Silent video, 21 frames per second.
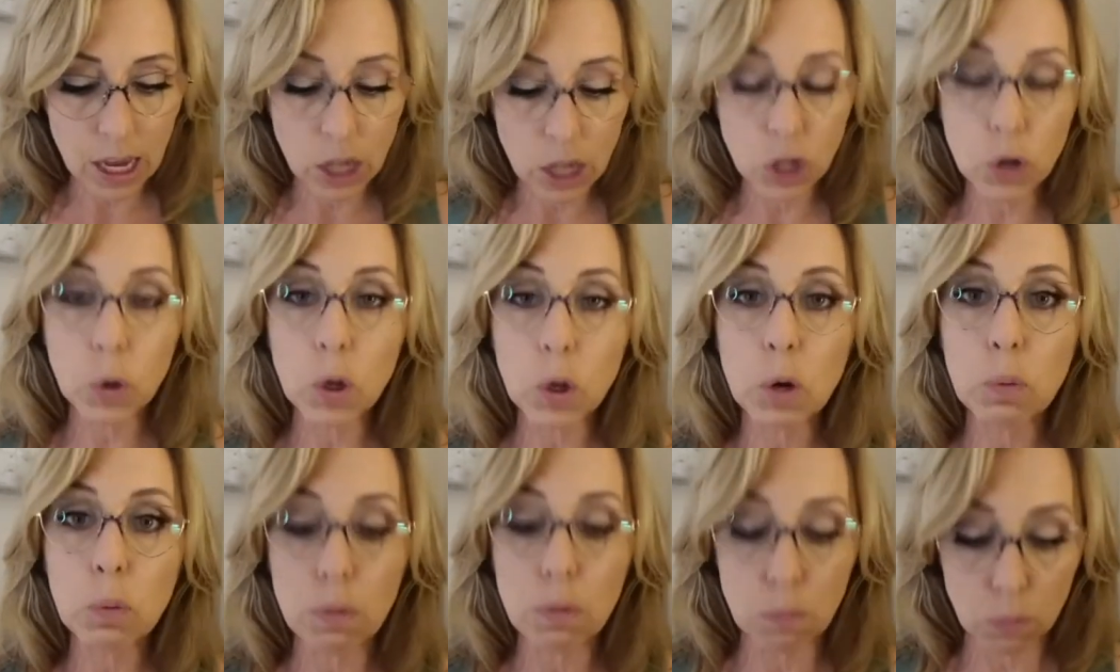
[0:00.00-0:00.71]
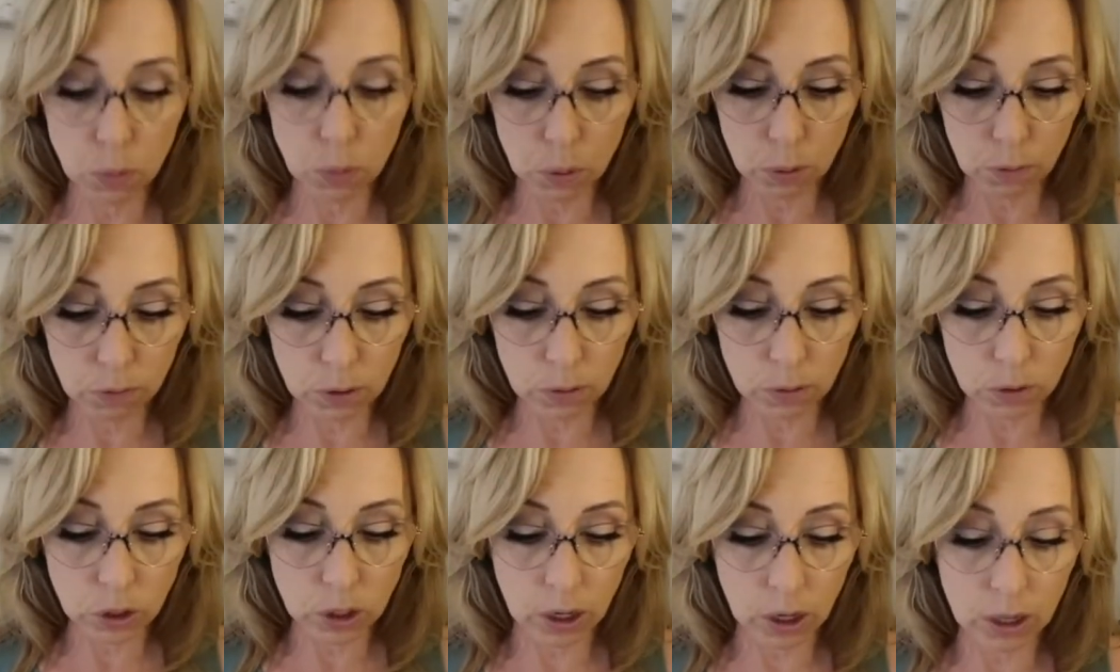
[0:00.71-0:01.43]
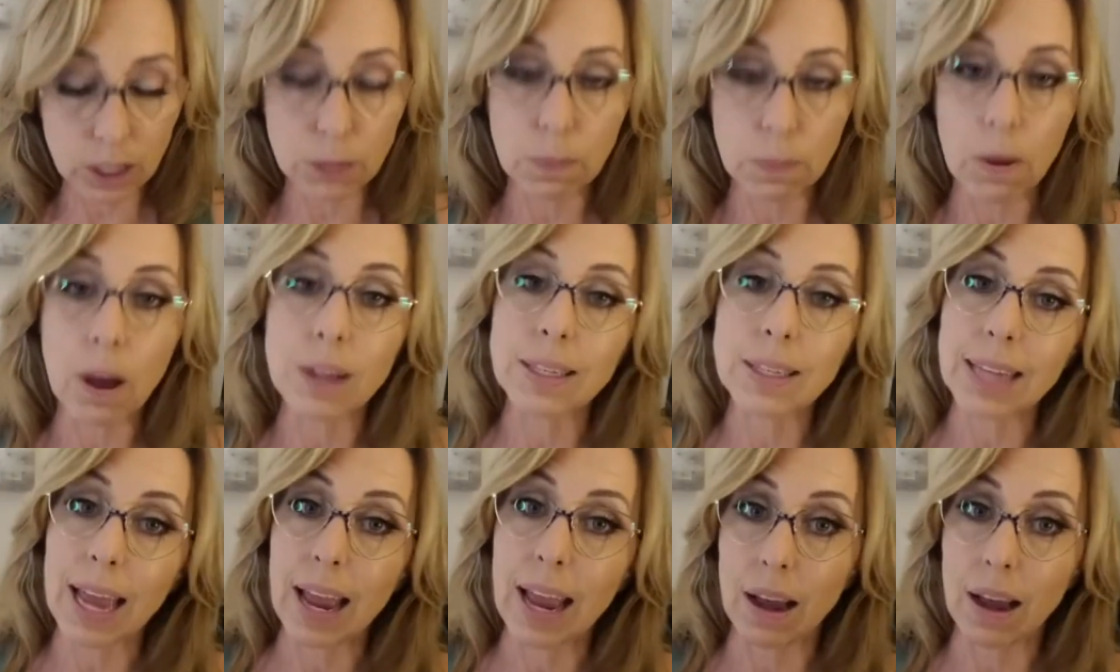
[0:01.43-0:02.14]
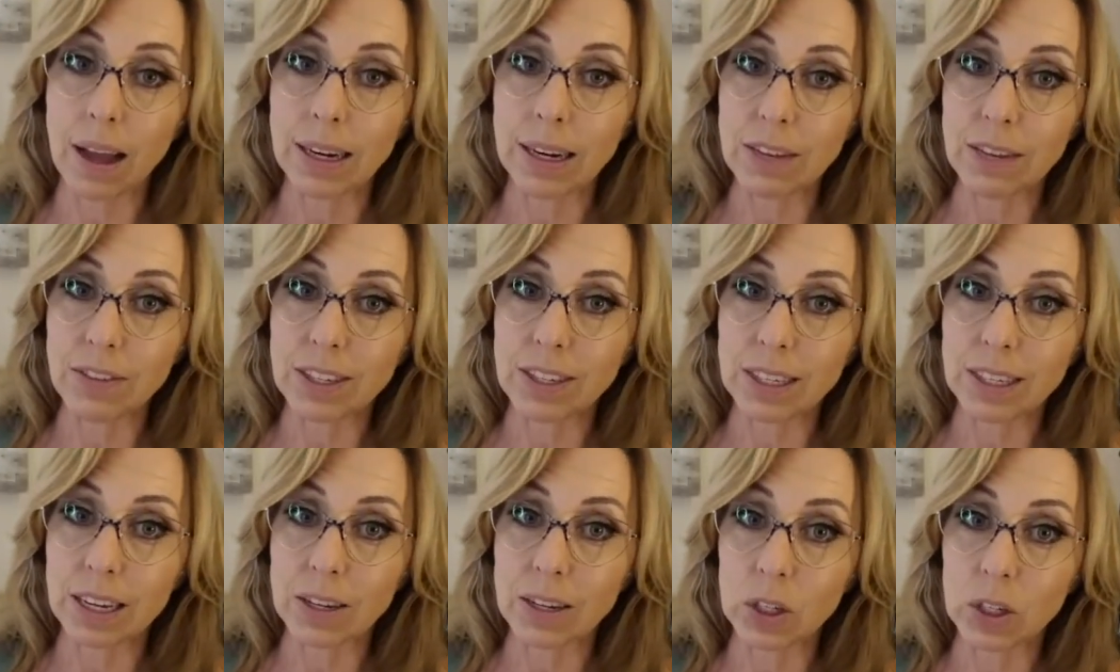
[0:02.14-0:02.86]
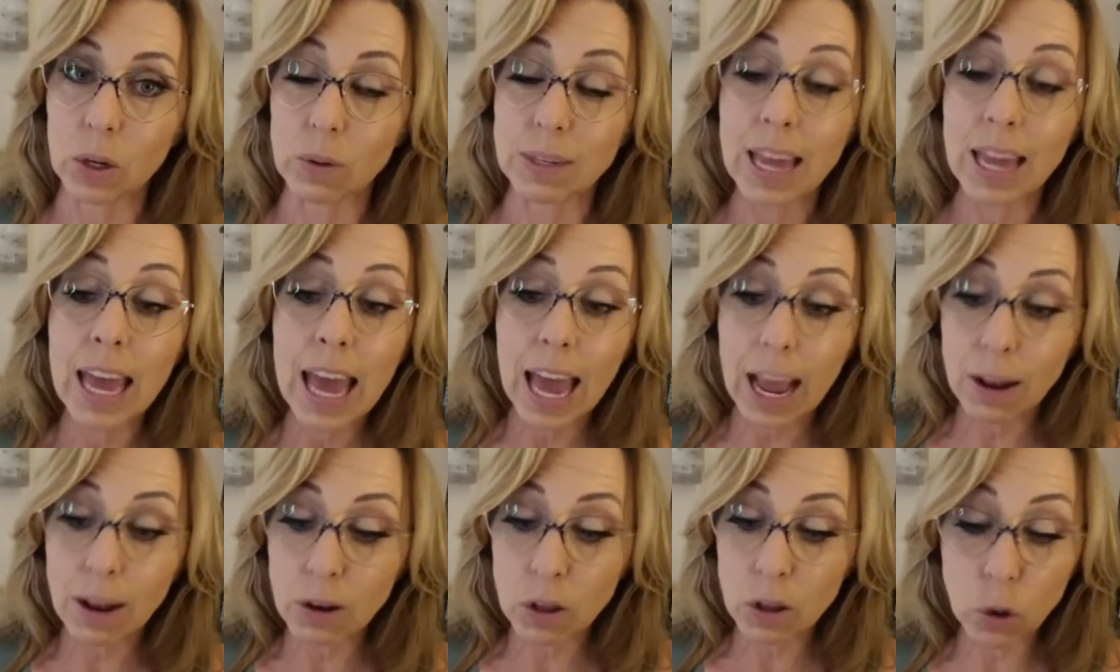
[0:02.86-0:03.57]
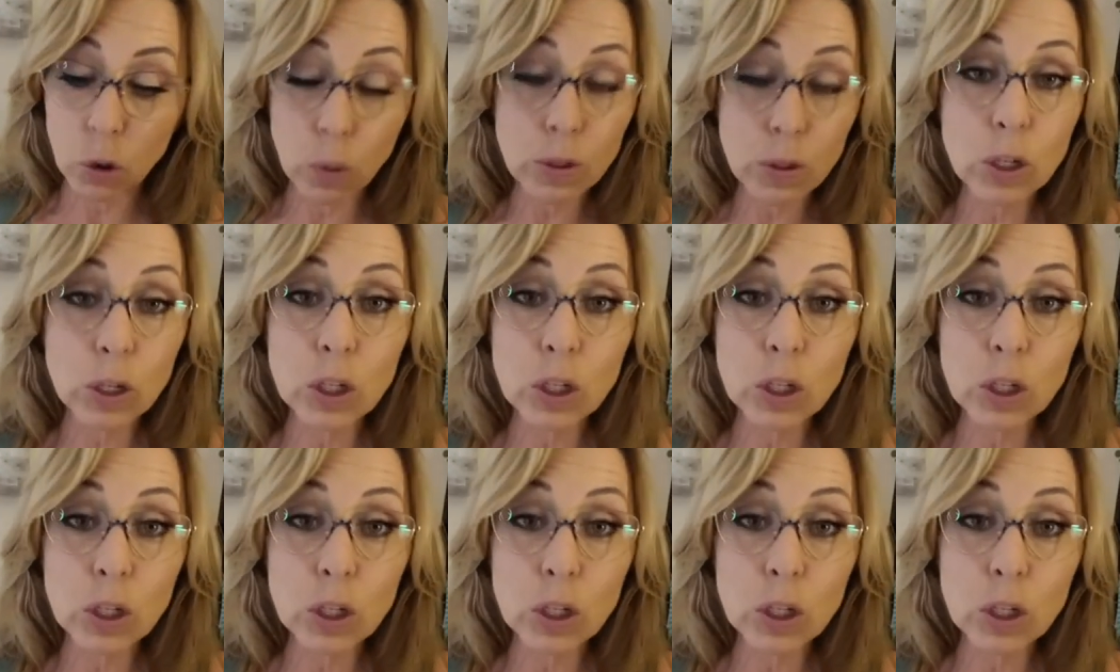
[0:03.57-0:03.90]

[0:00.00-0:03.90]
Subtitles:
You're going to remove those dark spots and uneven skin tones. And those are